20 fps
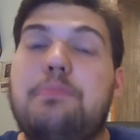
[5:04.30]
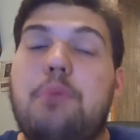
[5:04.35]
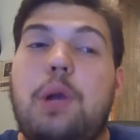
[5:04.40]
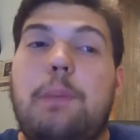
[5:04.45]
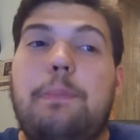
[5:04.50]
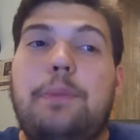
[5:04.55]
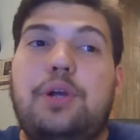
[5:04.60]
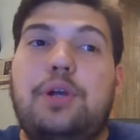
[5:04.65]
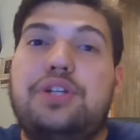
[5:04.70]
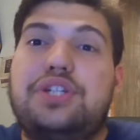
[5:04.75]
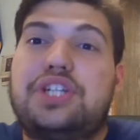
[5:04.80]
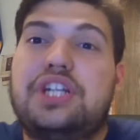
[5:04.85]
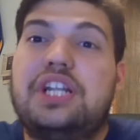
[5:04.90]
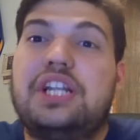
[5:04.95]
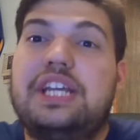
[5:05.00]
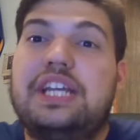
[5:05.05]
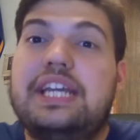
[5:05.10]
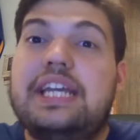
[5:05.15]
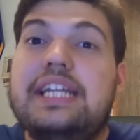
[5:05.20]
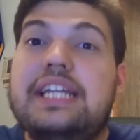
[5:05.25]
more
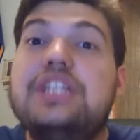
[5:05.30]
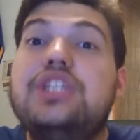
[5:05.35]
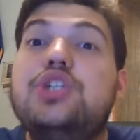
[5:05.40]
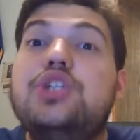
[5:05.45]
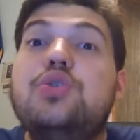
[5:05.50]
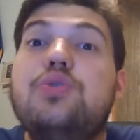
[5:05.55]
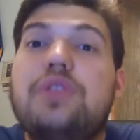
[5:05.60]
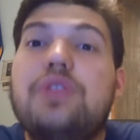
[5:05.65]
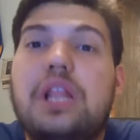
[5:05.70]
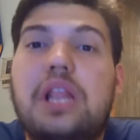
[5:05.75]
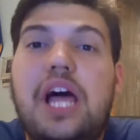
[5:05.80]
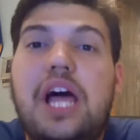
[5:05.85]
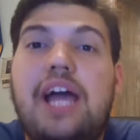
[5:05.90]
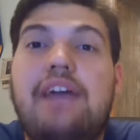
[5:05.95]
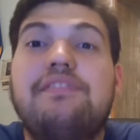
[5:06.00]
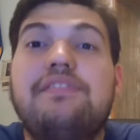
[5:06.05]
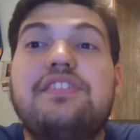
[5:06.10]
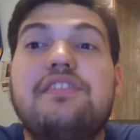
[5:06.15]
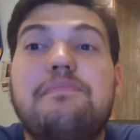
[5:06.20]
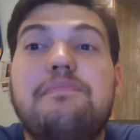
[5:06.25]
personally into the
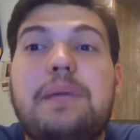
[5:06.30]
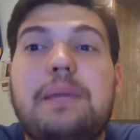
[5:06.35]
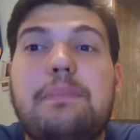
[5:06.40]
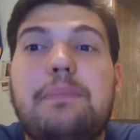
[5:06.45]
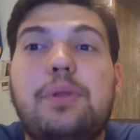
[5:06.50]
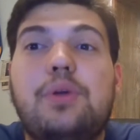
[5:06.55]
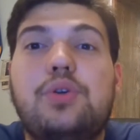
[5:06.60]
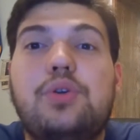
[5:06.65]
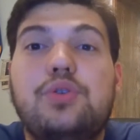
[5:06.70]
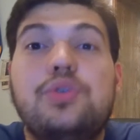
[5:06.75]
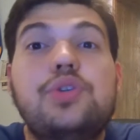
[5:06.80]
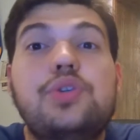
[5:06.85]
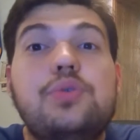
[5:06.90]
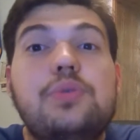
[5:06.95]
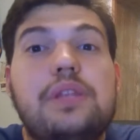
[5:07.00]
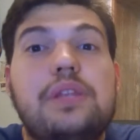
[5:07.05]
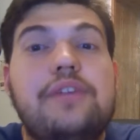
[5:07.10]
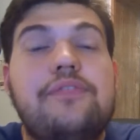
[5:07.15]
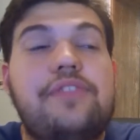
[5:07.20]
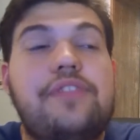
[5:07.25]
lives of people who
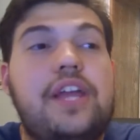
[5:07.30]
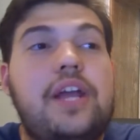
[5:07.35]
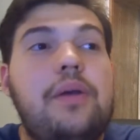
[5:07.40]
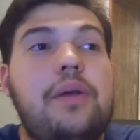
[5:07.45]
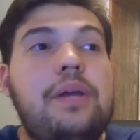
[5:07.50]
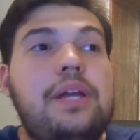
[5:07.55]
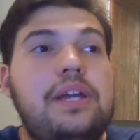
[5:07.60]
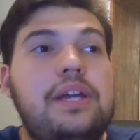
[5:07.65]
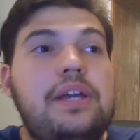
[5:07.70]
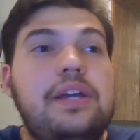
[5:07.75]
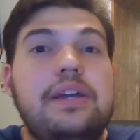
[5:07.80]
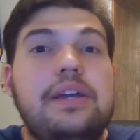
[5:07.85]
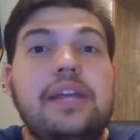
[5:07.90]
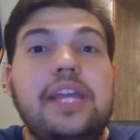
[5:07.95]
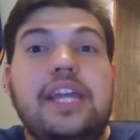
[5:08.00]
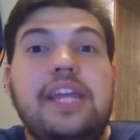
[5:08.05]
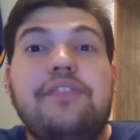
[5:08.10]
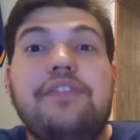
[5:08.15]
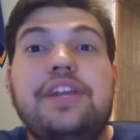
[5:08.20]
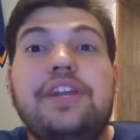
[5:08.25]
do live there.
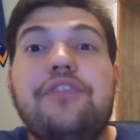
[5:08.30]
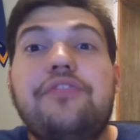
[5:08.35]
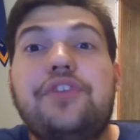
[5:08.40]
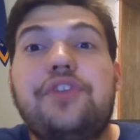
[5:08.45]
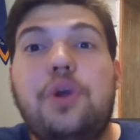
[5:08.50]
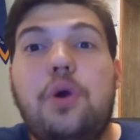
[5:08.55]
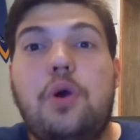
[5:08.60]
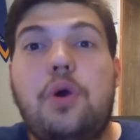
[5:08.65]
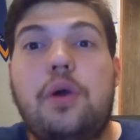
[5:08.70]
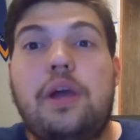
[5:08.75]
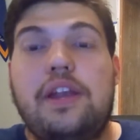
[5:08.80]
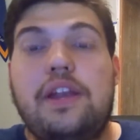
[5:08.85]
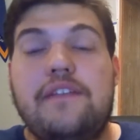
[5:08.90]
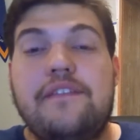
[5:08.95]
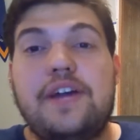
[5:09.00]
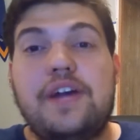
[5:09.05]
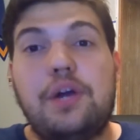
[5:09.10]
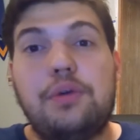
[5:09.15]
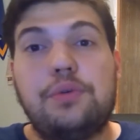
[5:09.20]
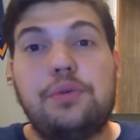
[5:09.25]
Even if you're a
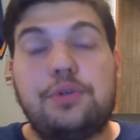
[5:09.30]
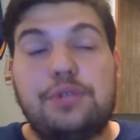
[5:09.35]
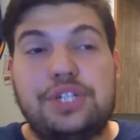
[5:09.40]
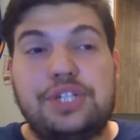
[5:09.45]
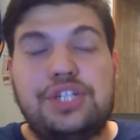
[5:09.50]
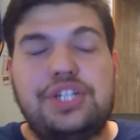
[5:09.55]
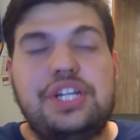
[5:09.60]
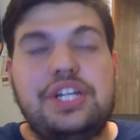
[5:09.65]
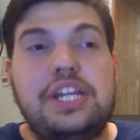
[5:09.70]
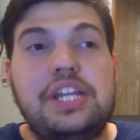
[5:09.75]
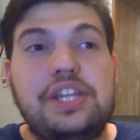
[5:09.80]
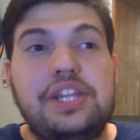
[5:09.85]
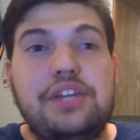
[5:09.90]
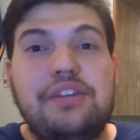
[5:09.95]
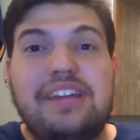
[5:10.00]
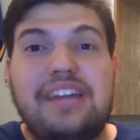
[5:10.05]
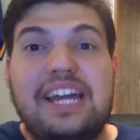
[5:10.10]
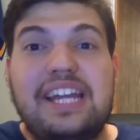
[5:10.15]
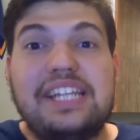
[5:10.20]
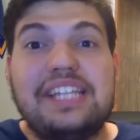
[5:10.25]
devout Christian in the
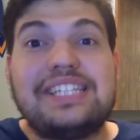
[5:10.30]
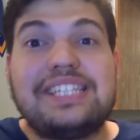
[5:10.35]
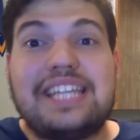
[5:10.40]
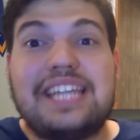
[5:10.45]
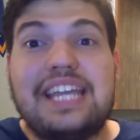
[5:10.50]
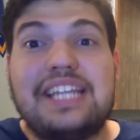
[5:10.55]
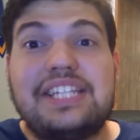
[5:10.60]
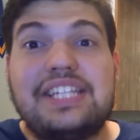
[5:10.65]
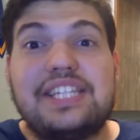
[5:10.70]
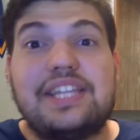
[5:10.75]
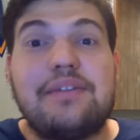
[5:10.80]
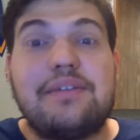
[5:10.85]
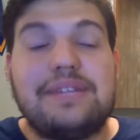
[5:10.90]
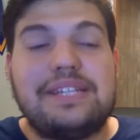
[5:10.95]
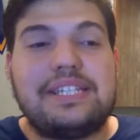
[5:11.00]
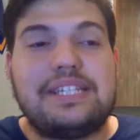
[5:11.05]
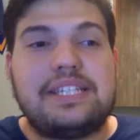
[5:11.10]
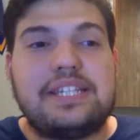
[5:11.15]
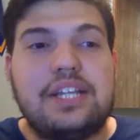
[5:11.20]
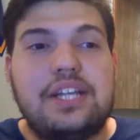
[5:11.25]
United States, there
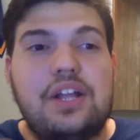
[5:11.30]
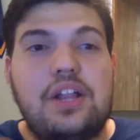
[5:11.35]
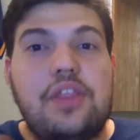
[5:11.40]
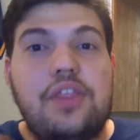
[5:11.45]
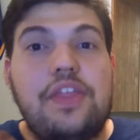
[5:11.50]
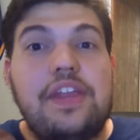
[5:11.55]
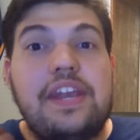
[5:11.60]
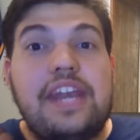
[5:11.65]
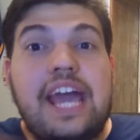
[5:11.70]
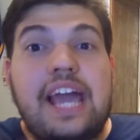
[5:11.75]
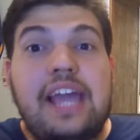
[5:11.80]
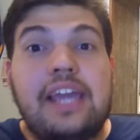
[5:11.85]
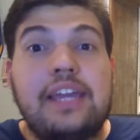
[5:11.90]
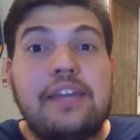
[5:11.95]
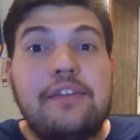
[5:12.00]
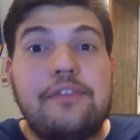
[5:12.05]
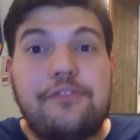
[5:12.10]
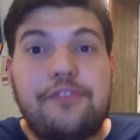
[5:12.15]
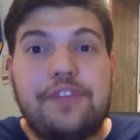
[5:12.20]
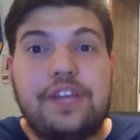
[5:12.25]
is still the
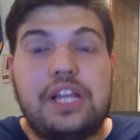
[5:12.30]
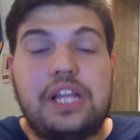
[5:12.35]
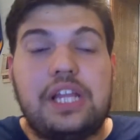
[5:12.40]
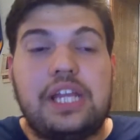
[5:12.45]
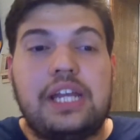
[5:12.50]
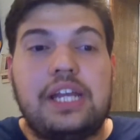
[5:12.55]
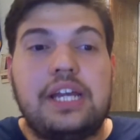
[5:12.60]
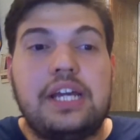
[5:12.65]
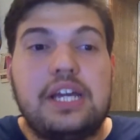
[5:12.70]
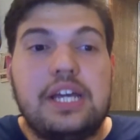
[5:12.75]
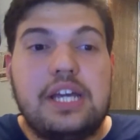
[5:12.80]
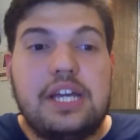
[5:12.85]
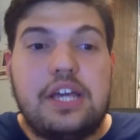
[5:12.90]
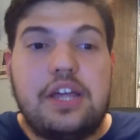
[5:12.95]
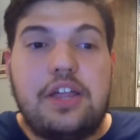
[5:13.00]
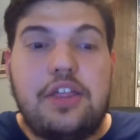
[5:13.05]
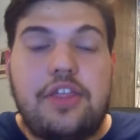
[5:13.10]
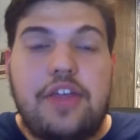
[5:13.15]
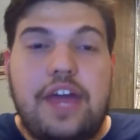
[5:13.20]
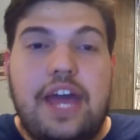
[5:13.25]
nagging feeling
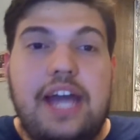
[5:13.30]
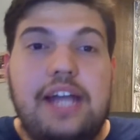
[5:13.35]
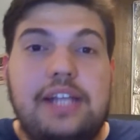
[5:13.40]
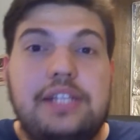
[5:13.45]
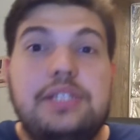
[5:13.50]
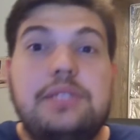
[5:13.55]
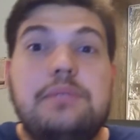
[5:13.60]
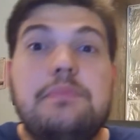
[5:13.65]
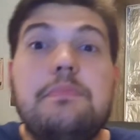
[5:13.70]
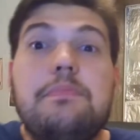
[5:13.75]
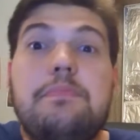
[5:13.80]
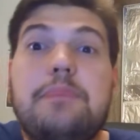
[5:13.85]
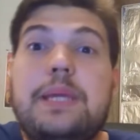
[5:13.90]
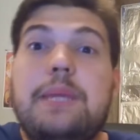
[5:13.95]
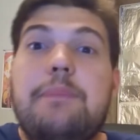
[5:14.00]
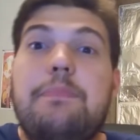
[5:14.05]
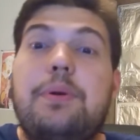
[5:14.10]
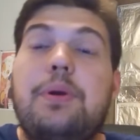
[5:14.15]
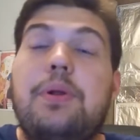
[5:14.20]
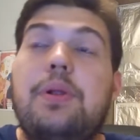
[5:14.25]
that
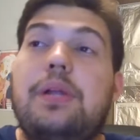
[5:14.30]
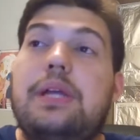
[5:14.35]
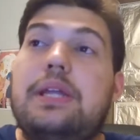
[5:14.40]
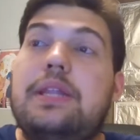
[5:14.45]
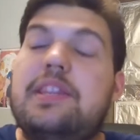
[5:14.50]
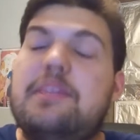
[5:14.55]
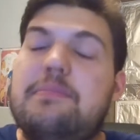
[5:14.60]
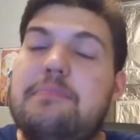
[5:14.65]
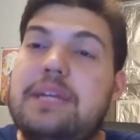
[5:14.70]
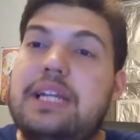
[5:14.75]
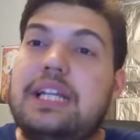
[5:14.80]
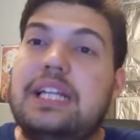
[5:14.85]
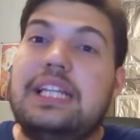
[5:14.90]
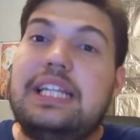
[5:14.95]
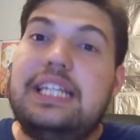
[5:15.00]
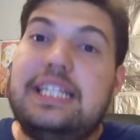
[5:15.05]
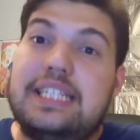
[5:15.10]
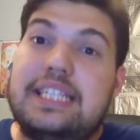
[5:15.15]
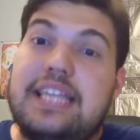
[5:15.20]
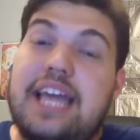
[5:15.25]
people in the
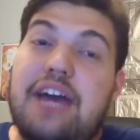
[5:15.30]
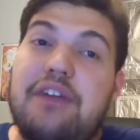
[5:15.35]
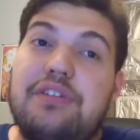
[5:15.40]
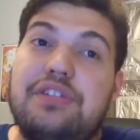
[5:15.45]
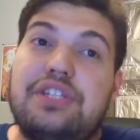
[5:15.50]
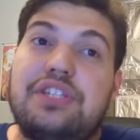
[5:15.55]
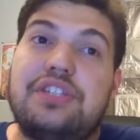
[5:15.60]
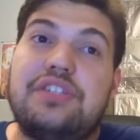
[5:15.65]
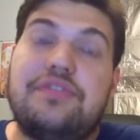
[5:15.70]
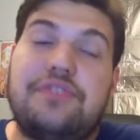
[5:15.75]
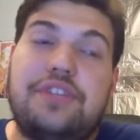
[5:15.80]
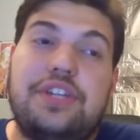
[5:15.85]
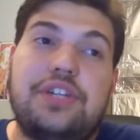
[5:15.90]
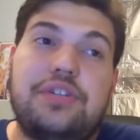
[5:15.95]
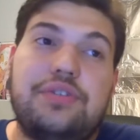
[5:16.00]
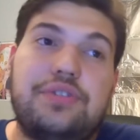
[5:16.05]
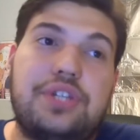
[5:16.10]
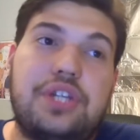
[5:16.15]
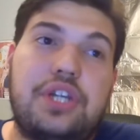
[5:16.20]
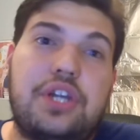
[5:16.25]
Middle East thousands of
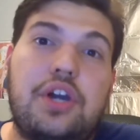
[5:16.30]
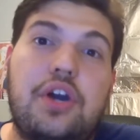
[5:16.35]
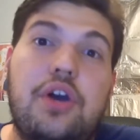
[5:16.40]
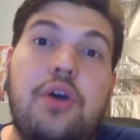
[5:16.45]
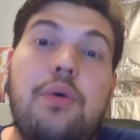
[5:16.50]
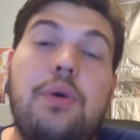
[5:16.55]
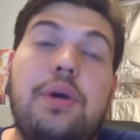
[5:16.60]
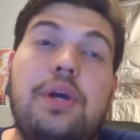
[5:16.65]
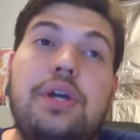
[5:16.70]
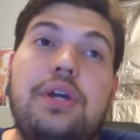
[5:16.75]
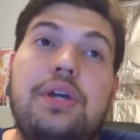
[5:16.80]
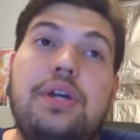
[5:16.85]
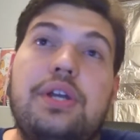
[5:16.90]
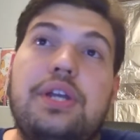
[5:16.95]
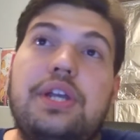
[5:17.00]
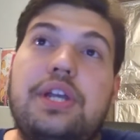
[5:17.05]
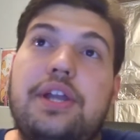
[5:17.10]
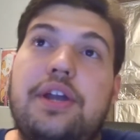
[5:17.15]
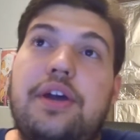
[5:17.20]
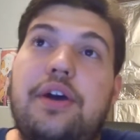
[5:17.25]
years ago,
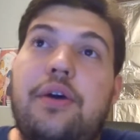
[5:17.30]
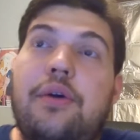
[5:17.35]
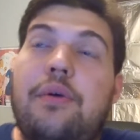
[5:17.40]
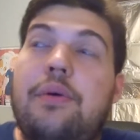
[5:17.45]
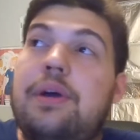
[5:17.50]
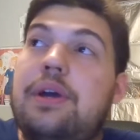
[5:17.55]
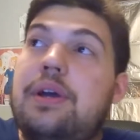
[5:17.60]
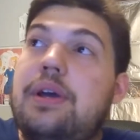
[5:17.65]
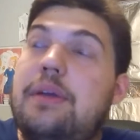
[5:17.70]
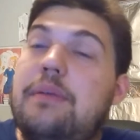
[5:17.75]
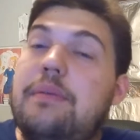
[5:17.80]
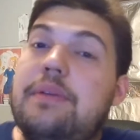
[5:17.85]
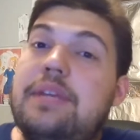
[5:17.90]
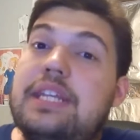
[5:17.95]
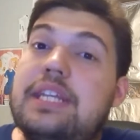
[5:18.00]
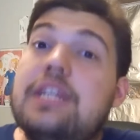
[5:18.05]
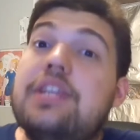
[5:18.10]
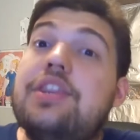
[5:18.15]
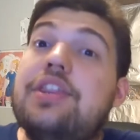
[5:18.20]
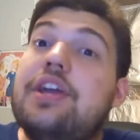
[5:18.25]

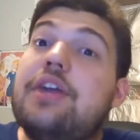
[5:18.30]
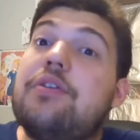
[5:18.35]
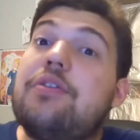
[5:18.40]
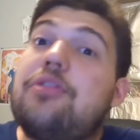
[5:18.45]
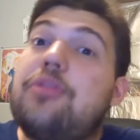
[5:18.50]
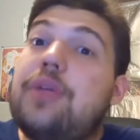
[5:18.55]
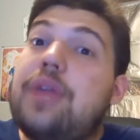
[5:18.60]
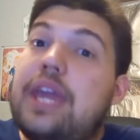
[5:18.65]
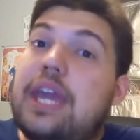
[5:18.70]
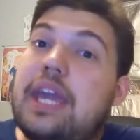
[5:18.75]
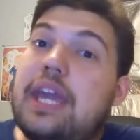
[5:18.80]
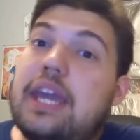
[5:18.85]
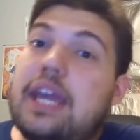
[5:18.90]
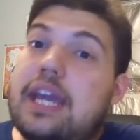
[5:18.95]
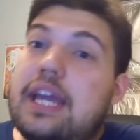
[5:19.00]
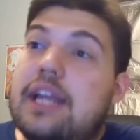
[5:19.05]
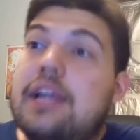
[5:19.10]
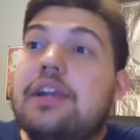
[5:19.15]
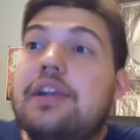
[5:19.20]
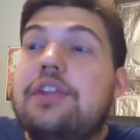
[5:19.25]
did their thing
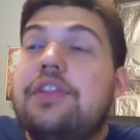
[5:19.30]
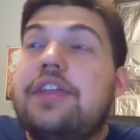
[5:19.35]
and